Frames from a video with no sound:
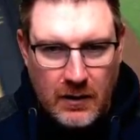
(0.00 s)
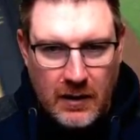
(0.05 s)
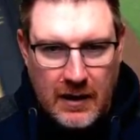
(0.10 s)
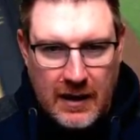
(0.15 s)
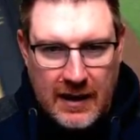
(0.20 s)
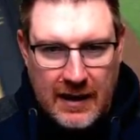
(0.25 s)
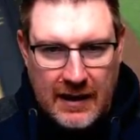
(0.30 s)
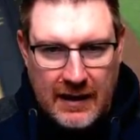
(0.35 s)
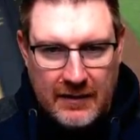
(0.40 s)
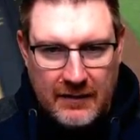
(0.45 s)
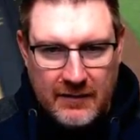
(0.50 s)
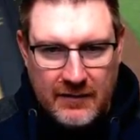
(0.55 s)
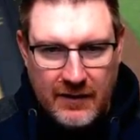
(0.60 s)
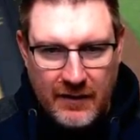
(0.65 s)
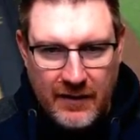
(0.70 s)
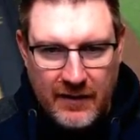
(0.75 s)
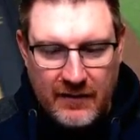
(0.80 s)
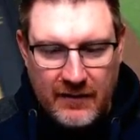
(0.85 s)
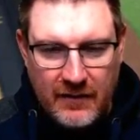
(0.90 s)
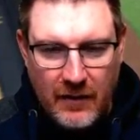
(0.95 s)
And uh,
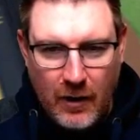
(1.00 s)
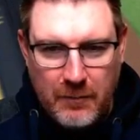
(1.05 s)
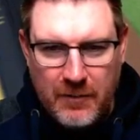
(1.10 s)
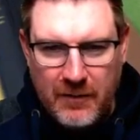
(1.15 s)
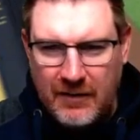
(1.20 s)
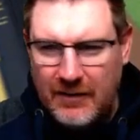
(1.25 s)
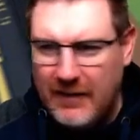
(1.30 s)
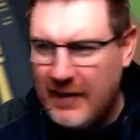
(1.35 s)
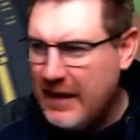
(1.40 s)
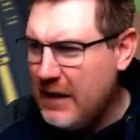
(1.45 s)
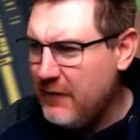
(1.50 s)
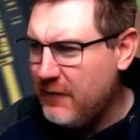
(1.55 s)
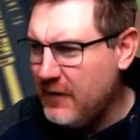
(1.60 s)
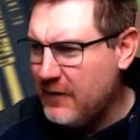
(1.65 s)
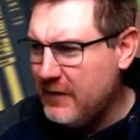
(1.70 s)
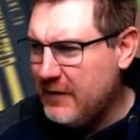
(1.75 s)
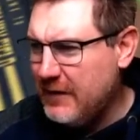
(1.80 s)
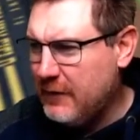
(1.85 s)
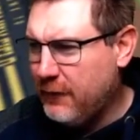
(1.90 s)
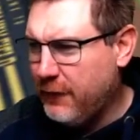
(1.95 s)
this, I believe,
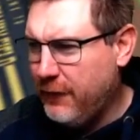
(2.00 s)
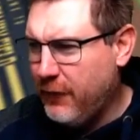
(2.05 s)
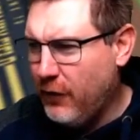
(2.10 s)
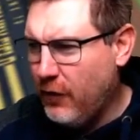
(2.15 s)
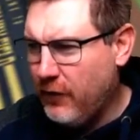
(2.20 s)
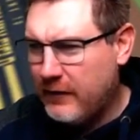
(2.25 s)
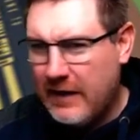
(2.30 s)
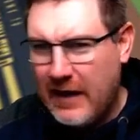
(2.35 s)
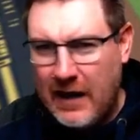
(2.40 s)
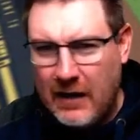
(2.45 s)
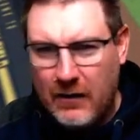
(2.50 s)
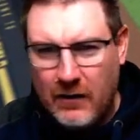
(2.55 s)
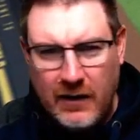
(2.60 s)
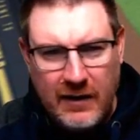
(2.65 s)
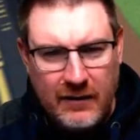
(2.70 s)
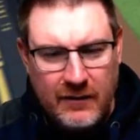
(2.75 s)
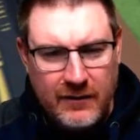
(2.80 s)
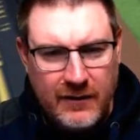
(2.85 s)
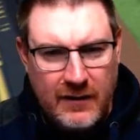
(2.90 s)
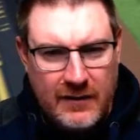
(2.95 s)
is his first
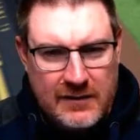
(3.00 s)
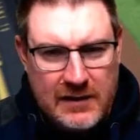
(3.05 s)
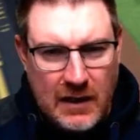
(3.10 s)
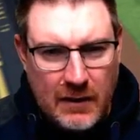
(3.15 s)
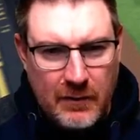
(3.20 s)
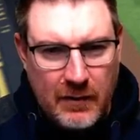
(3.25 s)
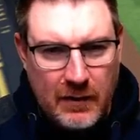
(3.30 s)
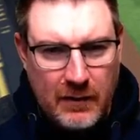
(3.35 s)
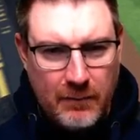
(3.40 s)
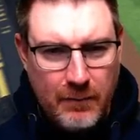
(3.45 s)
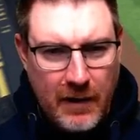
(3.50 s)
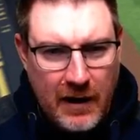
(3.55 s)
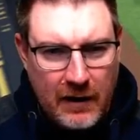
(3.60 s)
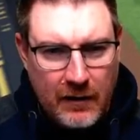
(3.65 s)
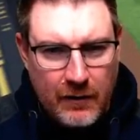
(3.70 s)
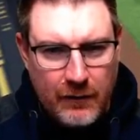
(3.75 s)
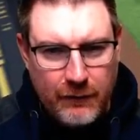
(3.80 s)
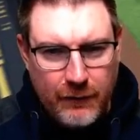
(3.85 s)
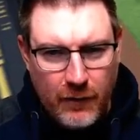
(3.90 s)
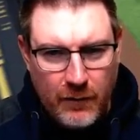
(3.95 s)
outing since coming back
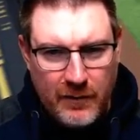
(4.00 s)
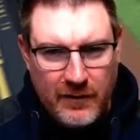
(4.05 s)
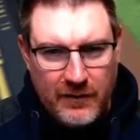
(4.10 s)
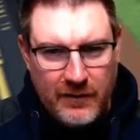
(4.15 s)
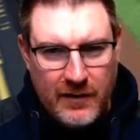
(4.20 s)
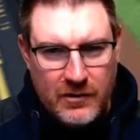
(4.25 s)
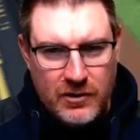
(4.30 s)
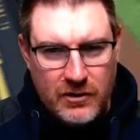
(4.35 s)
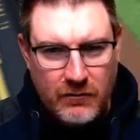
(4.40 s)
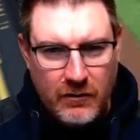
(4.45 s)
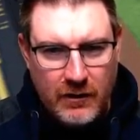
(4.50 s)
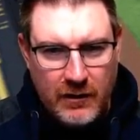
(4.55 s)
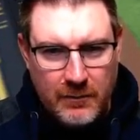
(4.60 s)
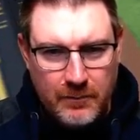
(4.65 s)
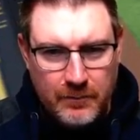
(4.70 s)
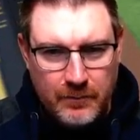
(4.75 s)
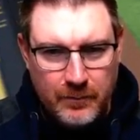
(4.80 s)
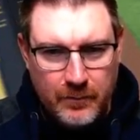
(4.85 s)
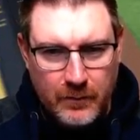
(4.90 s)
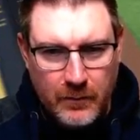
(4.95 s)
from his injury.
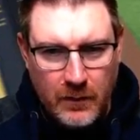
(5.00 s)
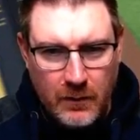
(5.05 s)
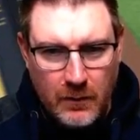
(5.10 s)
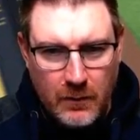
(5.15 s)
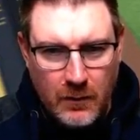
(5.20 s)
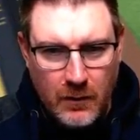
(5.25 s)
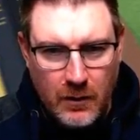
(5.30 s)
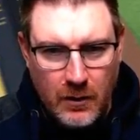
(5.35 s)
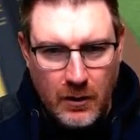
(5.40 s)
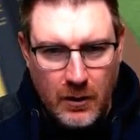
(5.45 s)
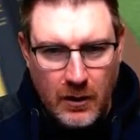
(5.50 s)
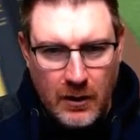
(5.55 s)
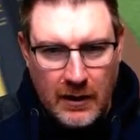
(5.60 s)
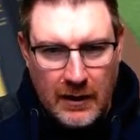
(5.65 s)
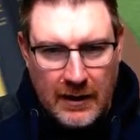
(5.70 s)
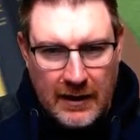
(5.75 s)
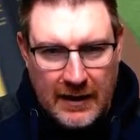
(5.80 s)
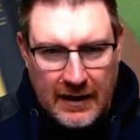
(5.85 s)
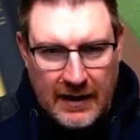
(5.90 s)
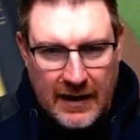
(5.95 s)

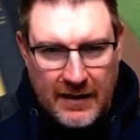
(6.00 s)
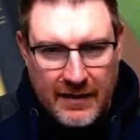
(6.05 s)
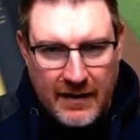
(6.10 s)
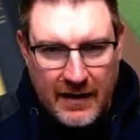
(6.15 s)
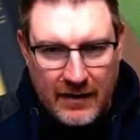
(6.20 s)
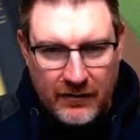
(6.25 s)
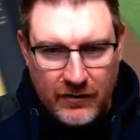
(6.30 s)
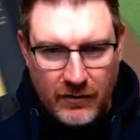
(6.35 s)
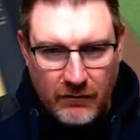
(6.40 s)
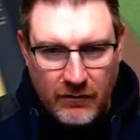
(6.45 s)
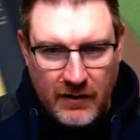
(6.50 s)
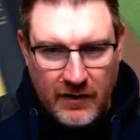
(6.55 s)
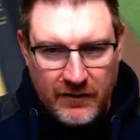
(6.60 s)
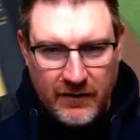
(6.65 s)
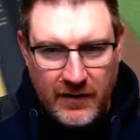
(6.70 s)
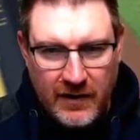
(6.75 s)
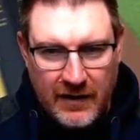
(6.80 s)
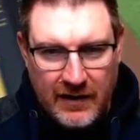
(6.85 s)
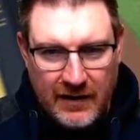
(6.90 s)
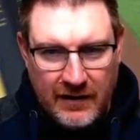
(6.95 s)
Uh, and that is the
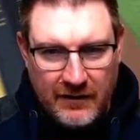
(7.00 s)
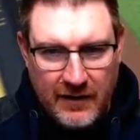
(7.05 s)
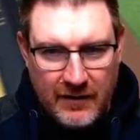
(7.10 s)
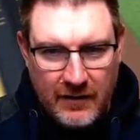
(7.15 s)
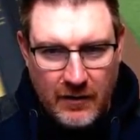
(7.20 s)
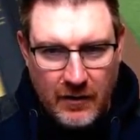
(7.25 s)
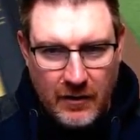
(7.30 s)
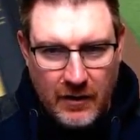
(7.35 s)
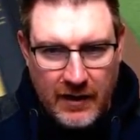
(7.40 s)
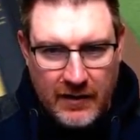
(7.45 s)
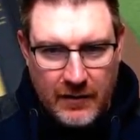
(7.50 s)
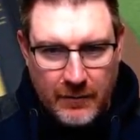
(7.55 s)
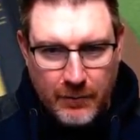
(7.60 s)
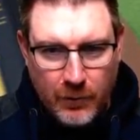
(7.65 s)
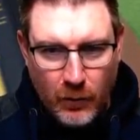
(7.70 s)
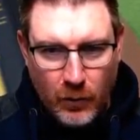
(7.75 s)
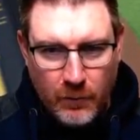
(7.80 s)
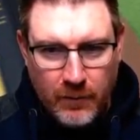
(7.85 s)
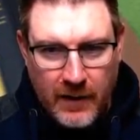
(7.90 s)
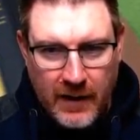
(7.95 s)
reason that he's in the in the
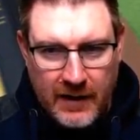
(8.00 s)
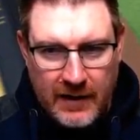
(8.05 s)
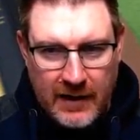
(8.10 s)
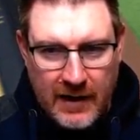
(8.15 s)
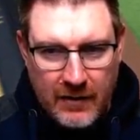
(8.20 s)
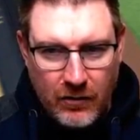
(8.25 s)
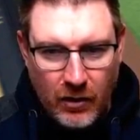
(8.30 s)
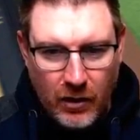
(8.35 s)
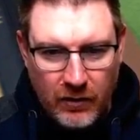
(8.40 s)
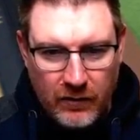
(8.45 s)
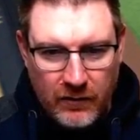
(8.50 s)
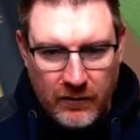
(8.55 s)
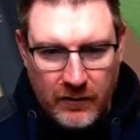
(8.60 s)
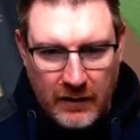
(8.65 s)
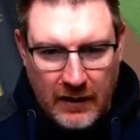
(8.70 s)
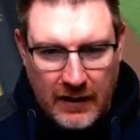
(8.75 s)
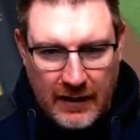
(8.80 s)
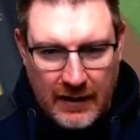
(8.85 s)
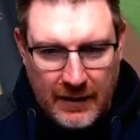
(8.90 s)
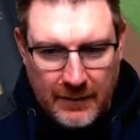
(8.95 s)
bullpen and not
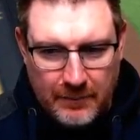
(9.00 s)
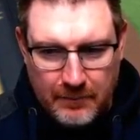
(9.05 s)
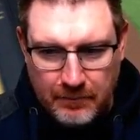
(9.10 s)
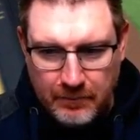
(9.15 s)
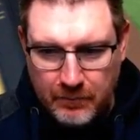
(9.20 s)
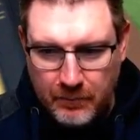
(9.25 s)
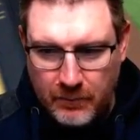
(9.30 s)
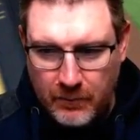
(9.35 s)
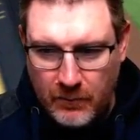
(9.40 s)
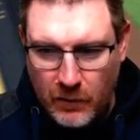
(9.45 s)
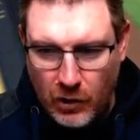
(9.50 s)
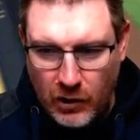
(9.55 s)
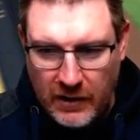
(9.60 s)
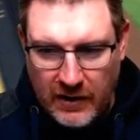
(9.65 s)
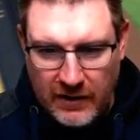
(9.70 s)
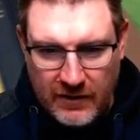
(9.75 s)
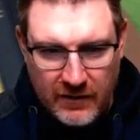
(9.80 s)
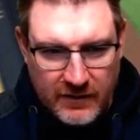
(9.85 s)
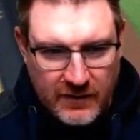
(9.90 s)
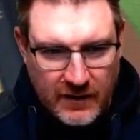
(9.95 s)
um, not
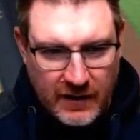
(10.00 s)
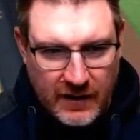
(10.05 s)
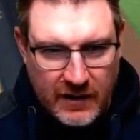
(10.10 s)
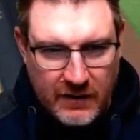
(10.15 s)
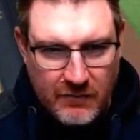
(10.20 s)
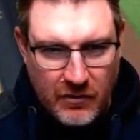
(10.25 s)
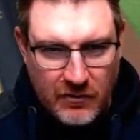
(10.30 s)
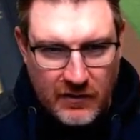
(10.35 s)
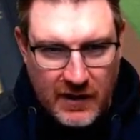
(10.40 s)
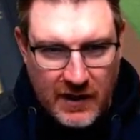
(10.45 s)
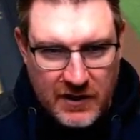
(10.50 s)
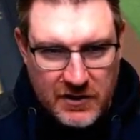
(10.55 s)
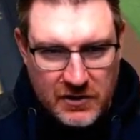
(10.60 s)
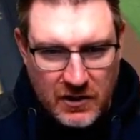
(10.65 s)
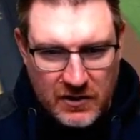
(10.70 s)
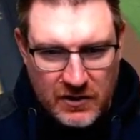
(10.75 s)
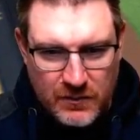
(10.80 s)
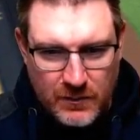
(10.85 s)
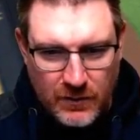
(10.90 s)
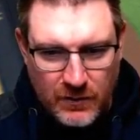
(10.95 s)
in the starting rotation. I
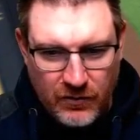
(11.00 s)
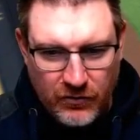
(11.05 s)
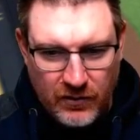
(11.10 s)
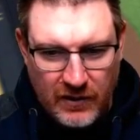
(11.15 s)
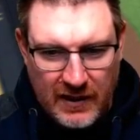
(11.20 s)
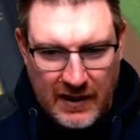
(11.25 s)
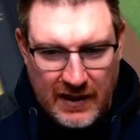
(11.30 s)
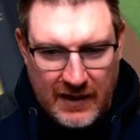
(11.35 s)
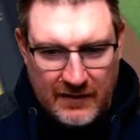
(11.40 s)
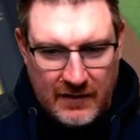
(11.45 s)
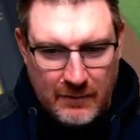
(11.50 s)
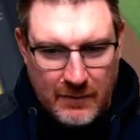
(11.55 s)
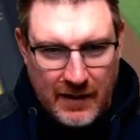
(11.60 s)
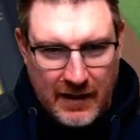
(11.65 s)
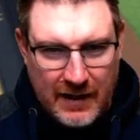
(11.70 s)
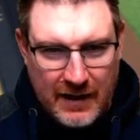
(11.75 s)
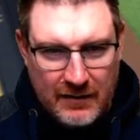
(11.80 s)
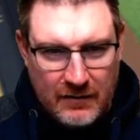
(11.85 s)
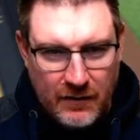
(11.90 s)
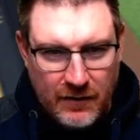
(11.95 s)
just wanted to sort of ease him
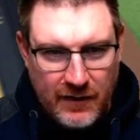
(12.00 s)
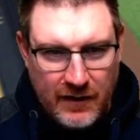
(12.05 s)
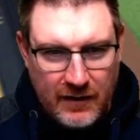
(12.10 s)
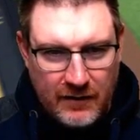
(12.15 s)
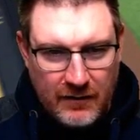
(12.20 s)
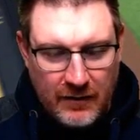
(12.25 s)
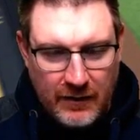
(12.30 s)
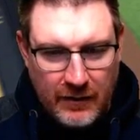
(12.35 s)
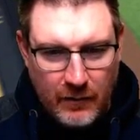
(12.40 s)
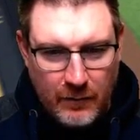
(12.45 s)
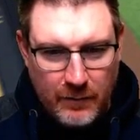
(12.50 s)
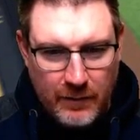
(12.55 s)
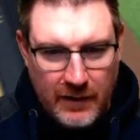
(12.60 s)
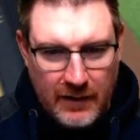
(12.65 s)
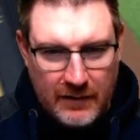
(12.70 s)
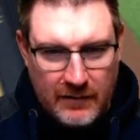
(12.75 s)
back into things a little bit.